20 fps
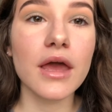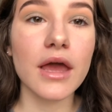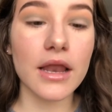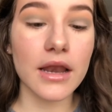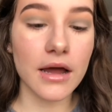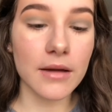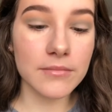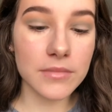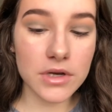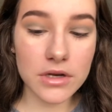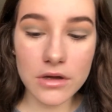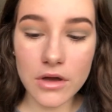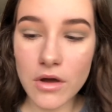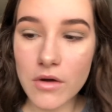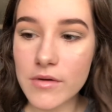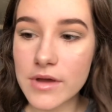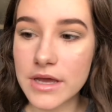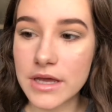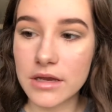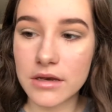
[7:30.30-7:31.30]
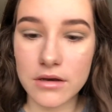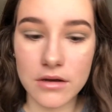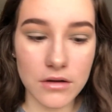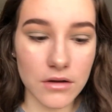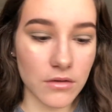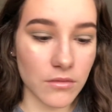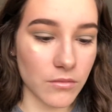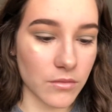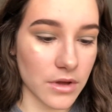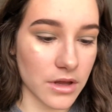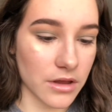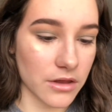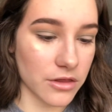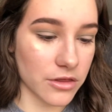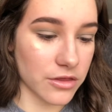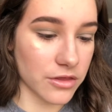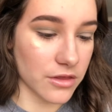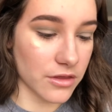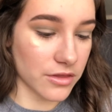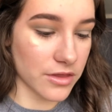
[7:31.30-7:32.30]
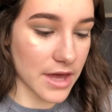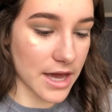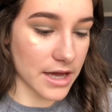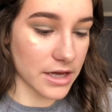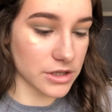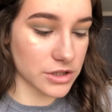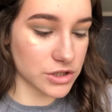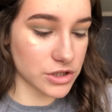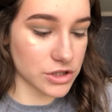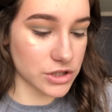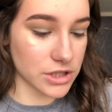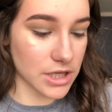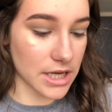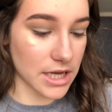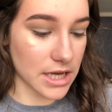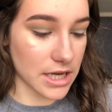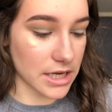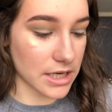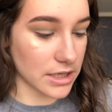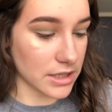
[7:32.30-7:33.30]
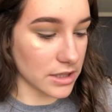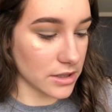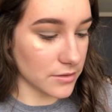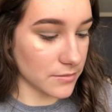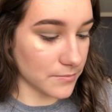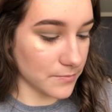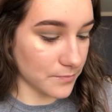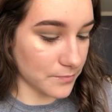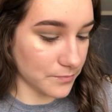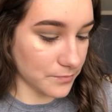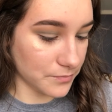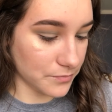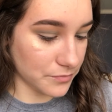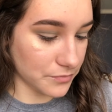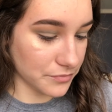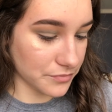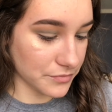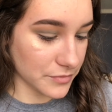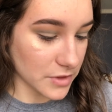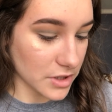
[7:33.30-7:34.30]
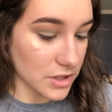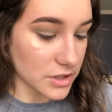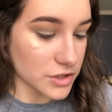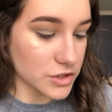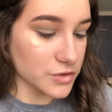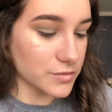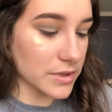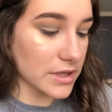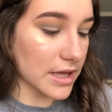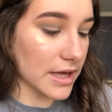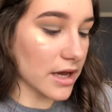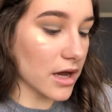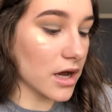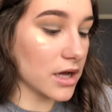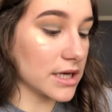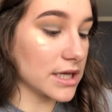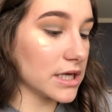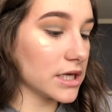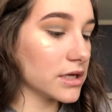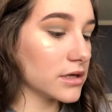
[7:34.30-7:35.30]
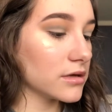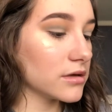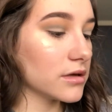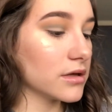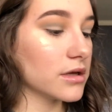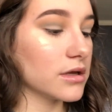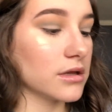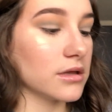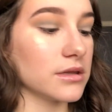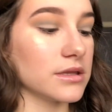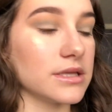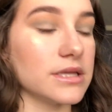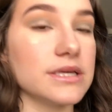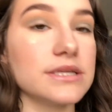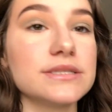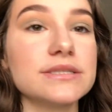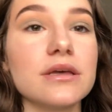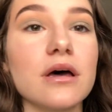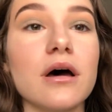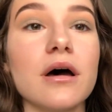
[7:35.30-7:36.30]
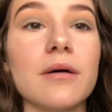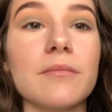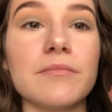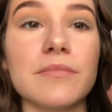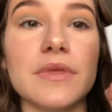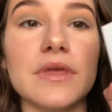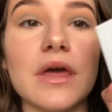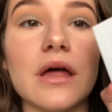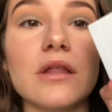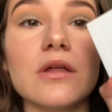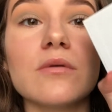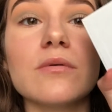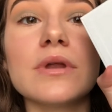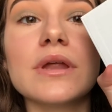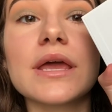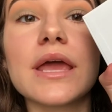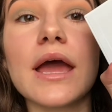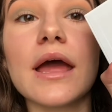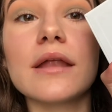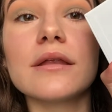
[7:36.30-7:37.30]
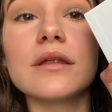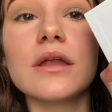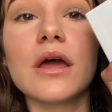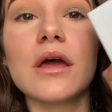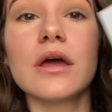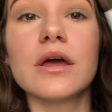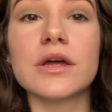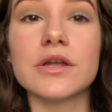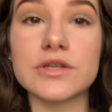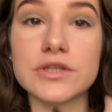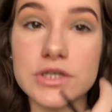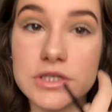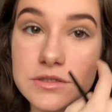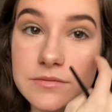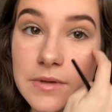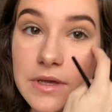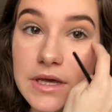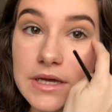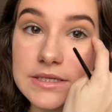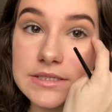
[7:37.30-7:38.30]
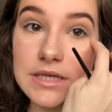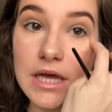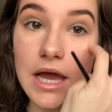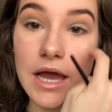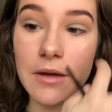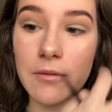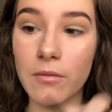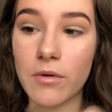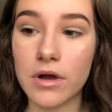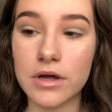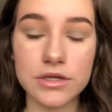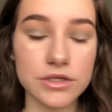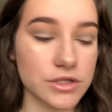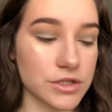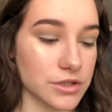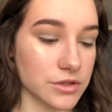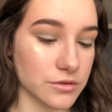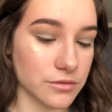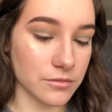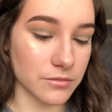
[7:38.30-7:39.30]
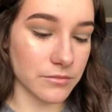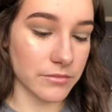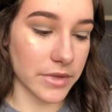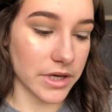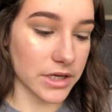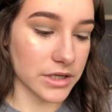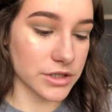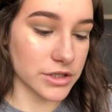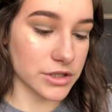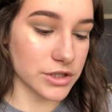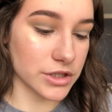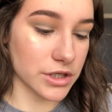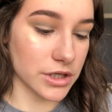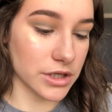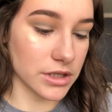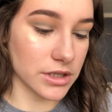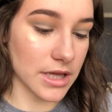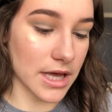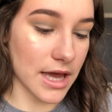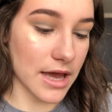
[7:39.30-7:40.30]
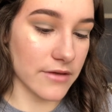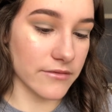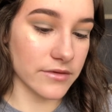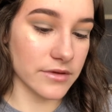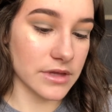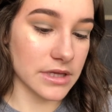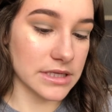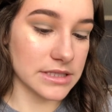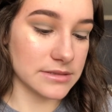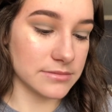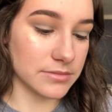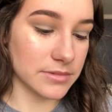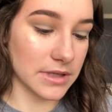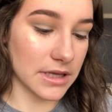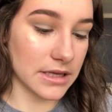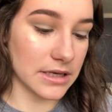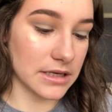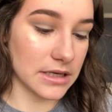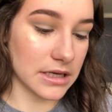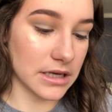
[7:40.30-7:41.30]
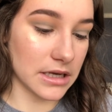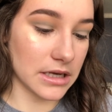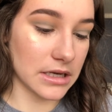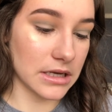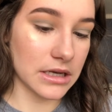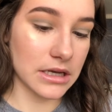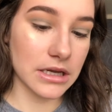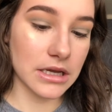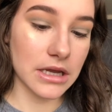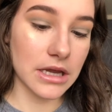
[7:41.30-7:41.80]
And I'm gonna go in with that shade Sweet Like Honey, this yellow one again, just because I want to make sure that everything is blended